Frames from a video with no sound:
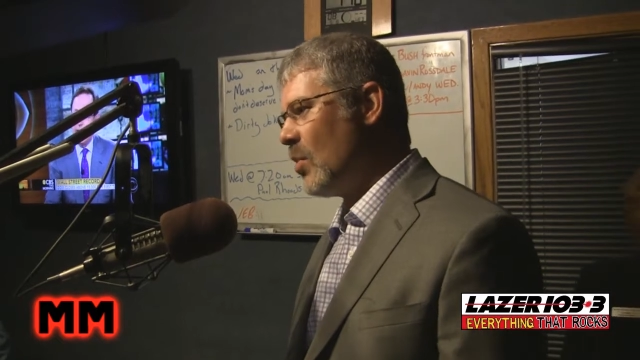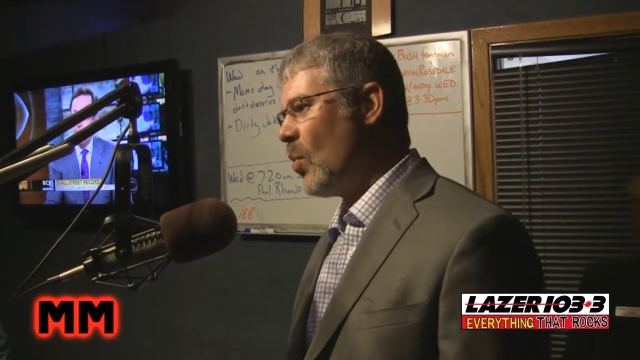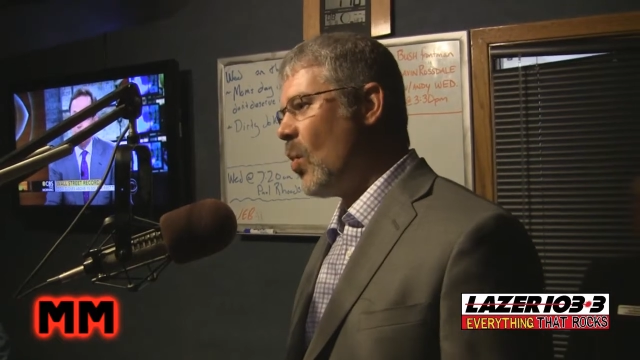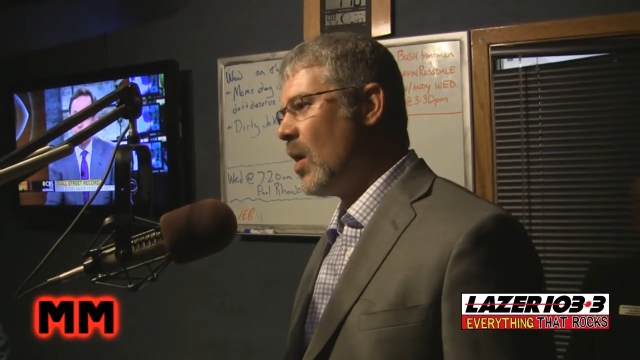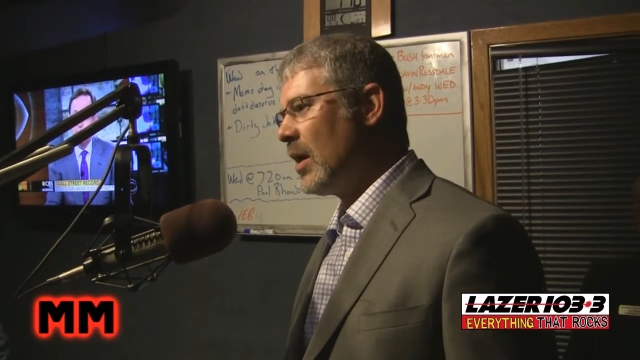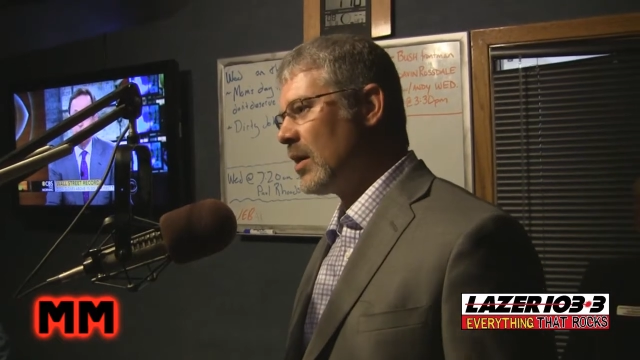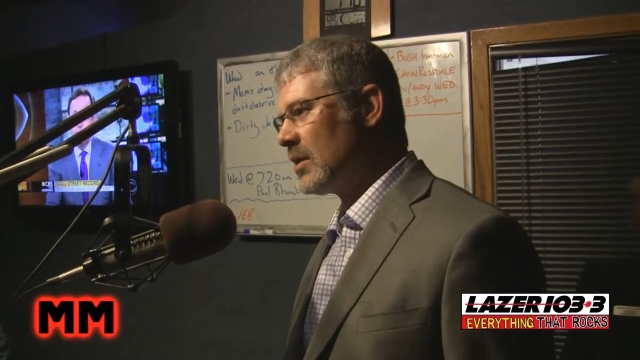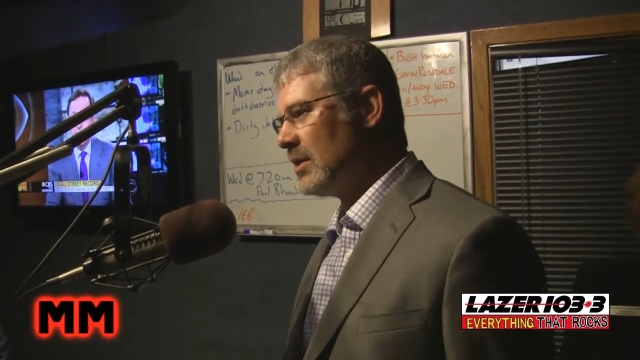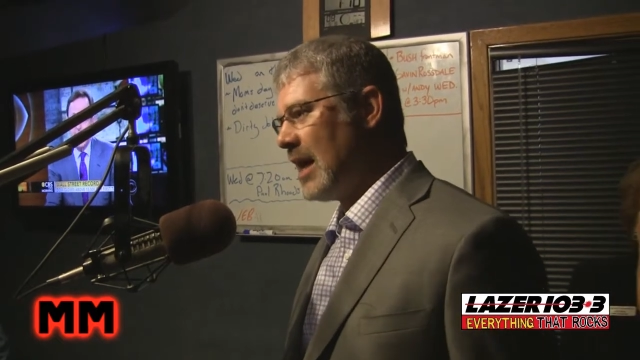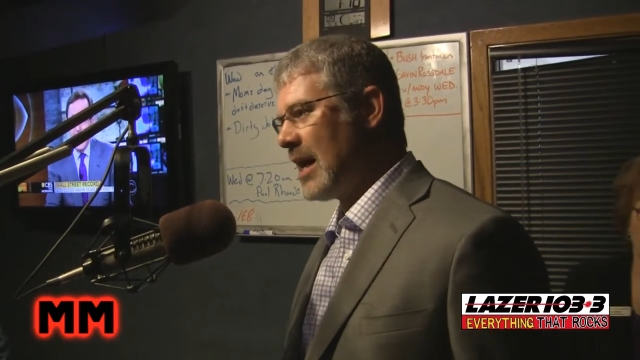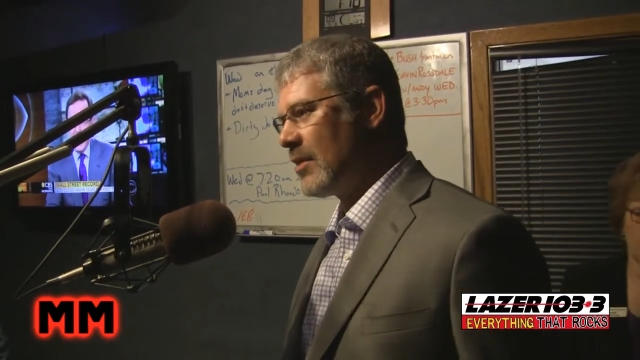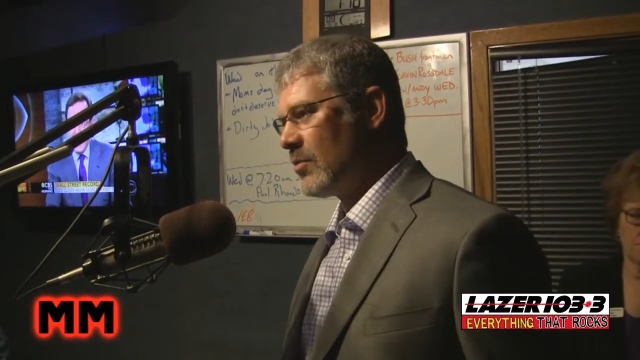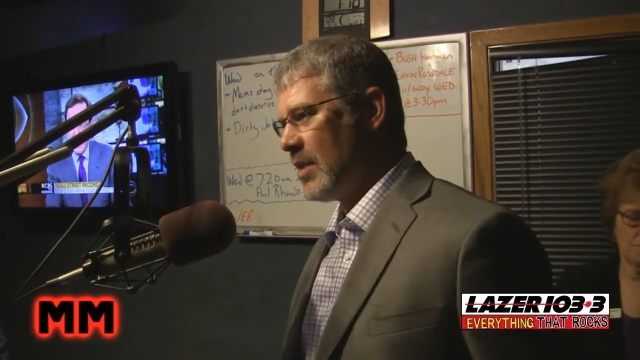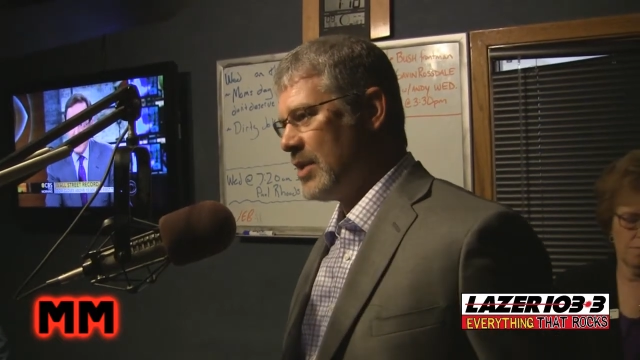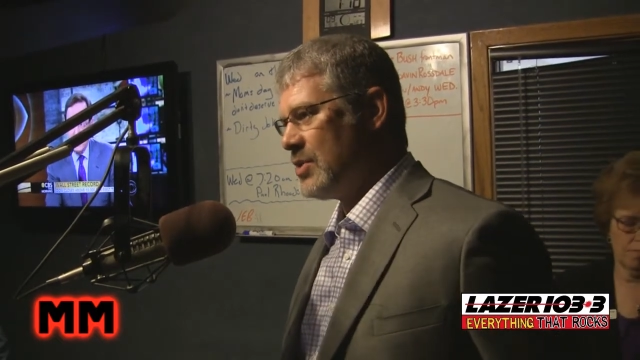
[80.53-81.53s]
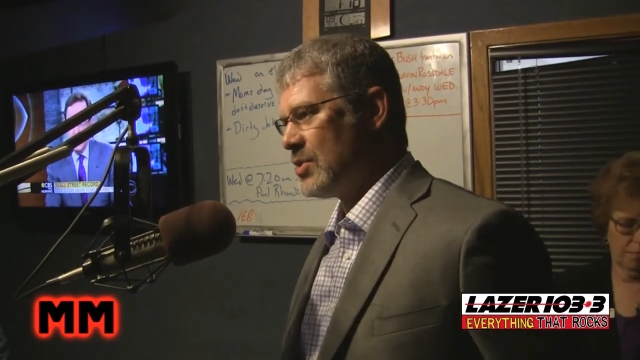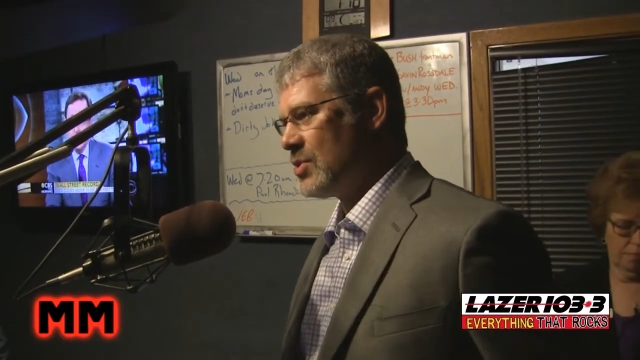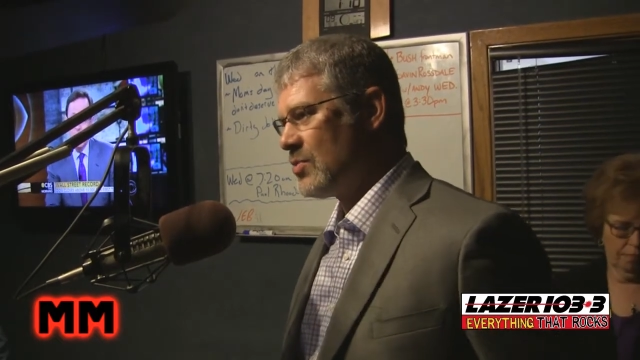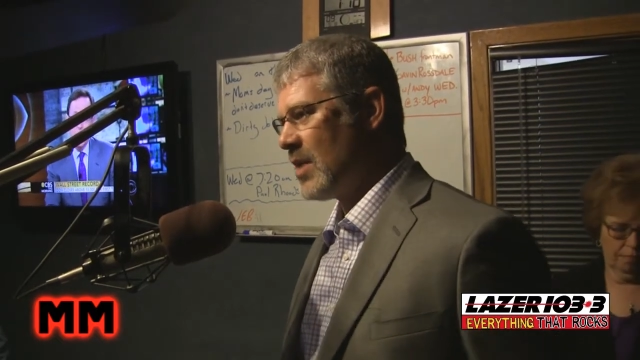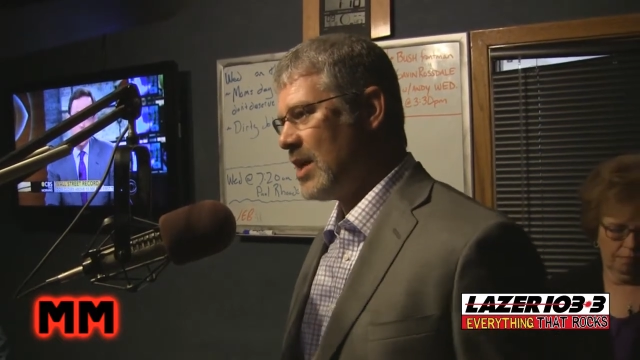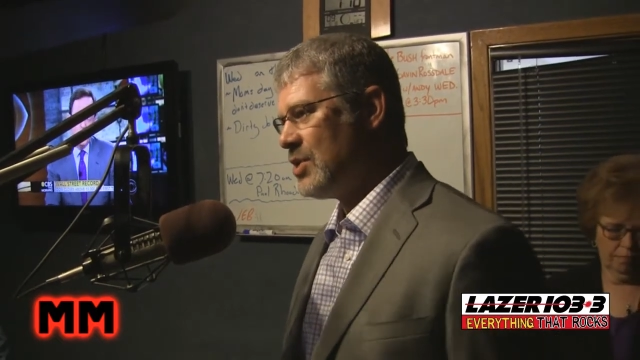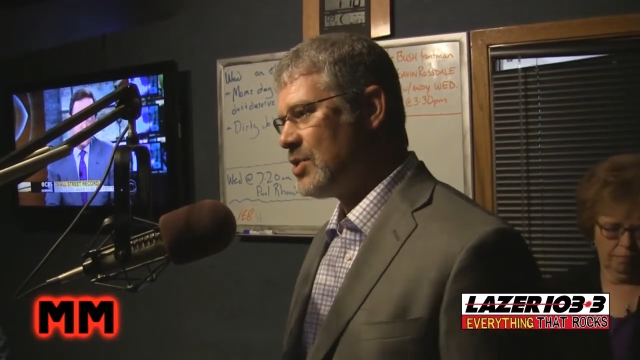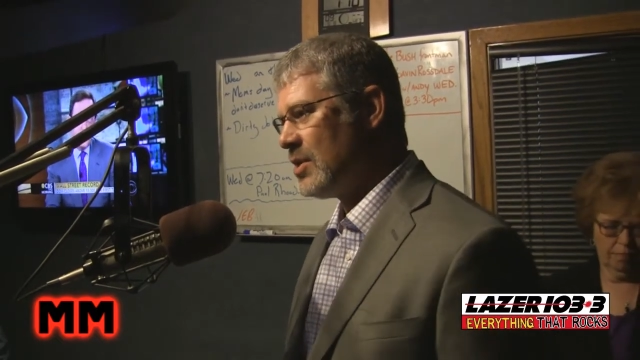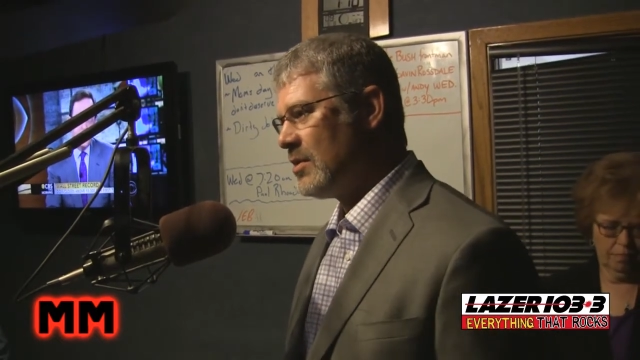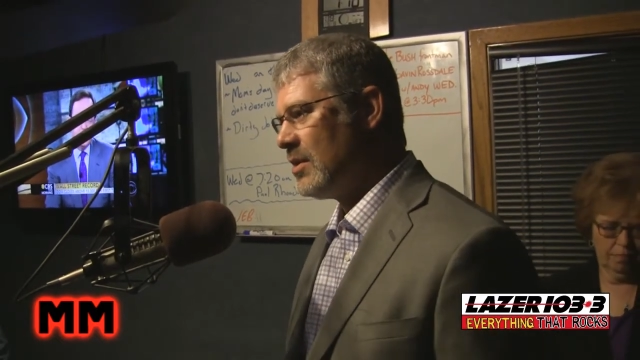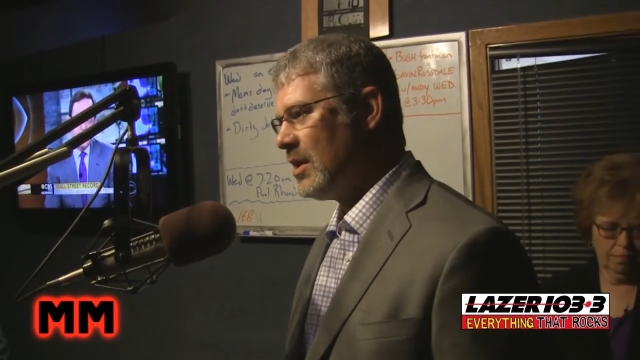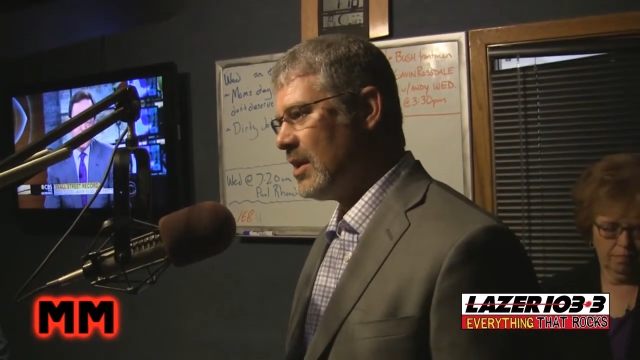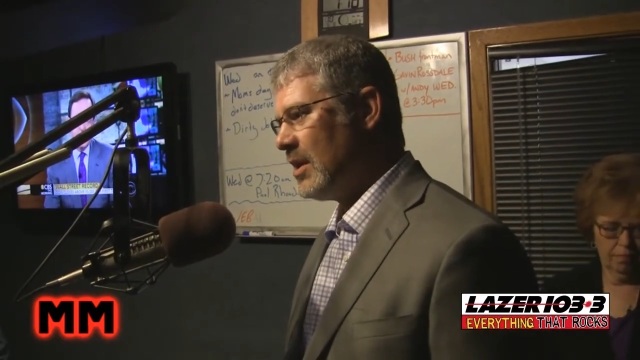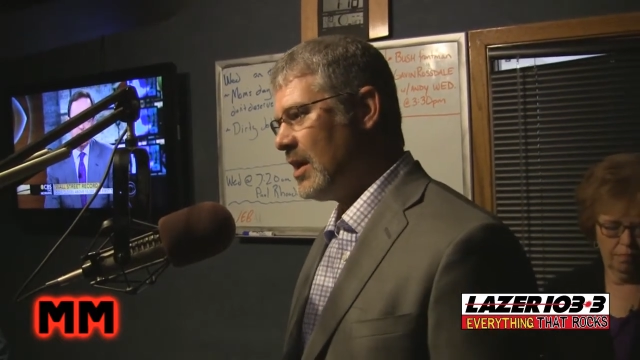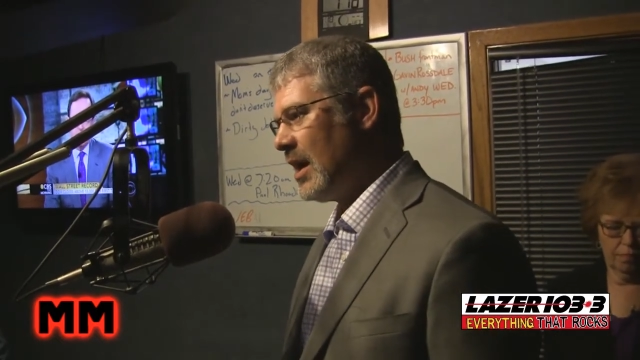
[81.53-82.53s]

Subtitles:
a 1 o'clock registration.